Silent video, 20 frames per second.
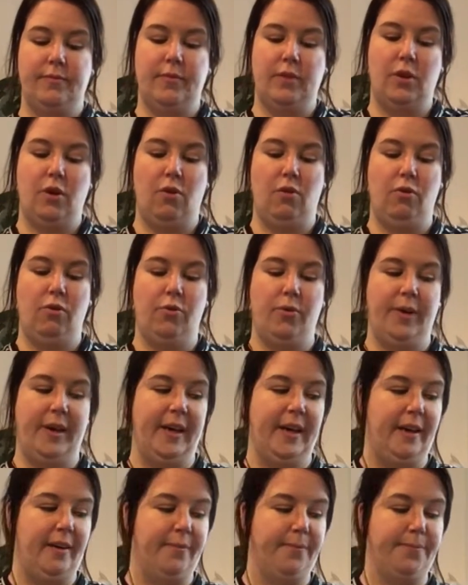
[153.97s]
all going
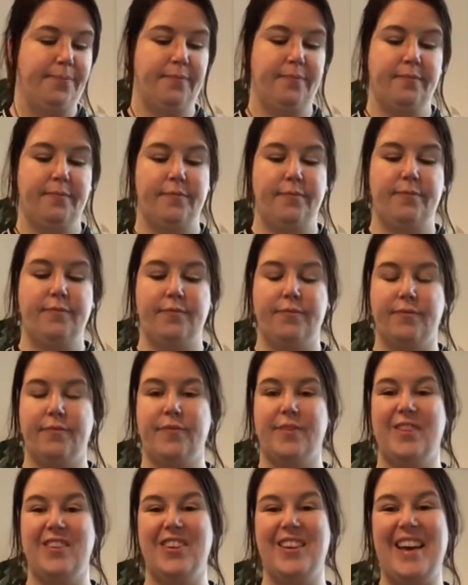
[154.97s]
in.
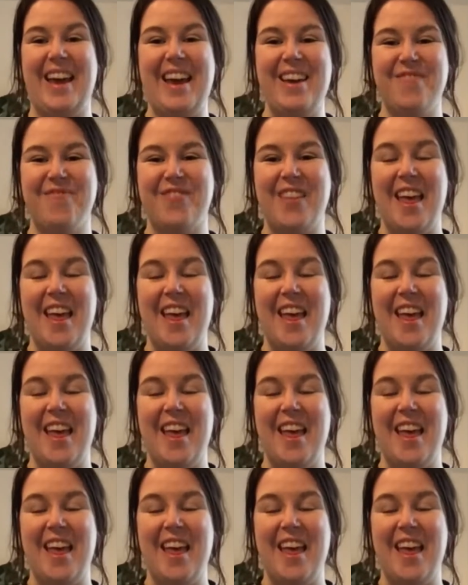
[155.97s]
Okay,